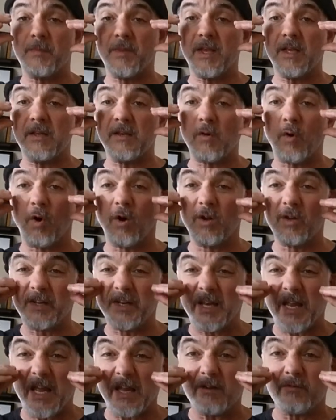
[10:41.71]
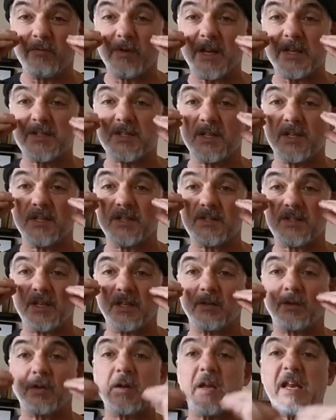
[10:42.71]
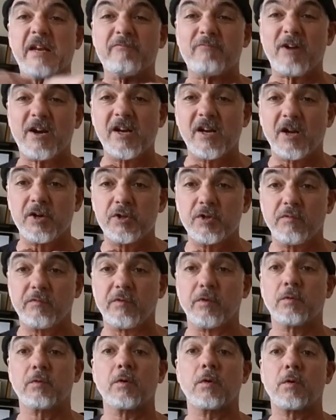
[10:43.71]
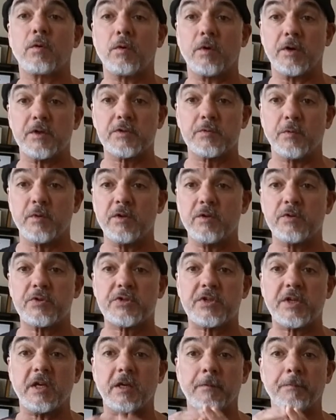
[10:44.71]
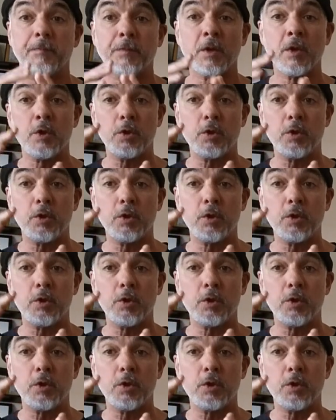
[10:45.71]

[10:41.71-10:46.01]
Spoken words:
in head resonance and right on your vocal cords when you sing.